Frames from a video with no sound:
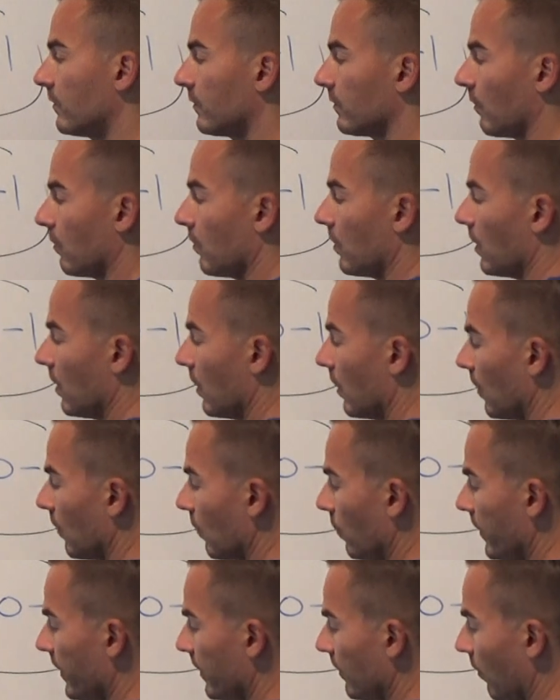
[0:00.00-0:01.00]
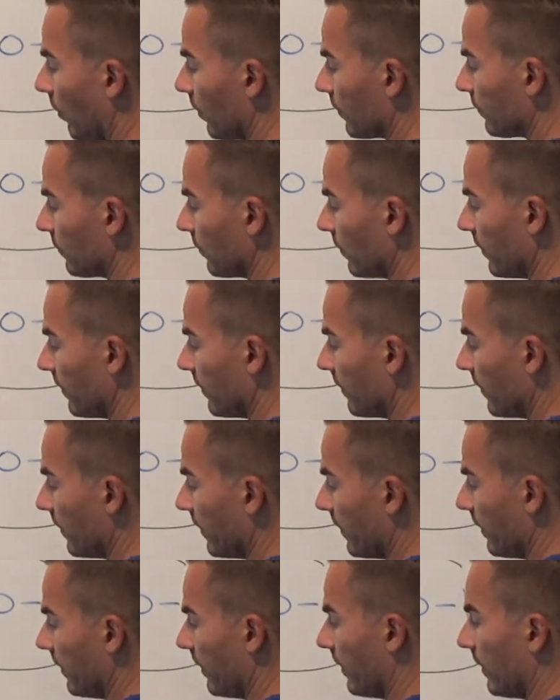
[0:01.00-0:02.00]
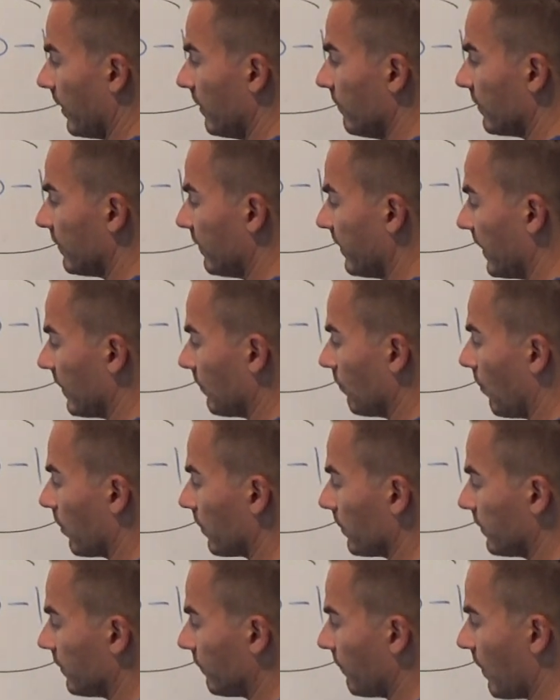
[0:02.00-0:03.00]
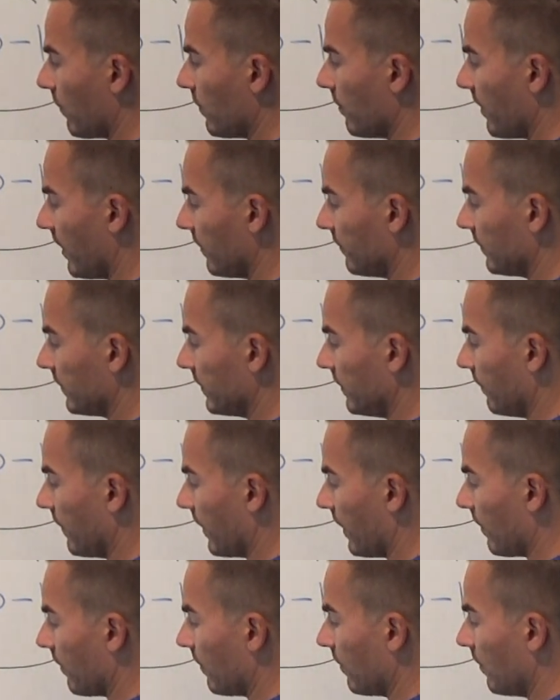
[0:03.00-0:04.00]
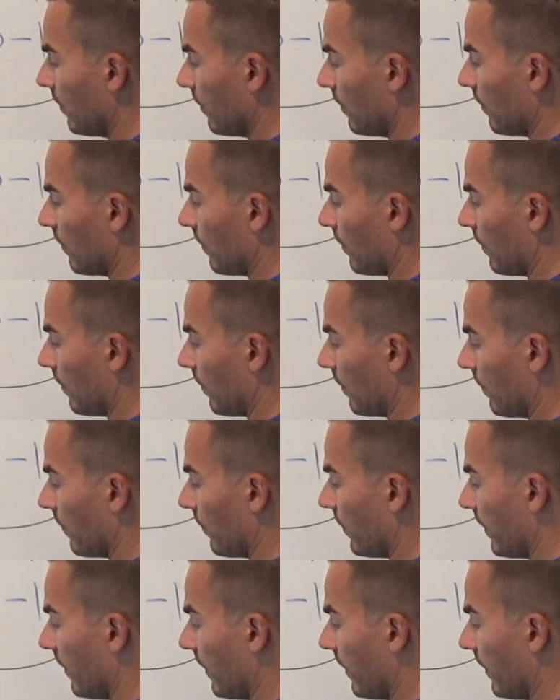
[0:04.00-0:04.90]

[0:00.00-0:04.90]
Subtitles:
So we also investigate models where we basically then add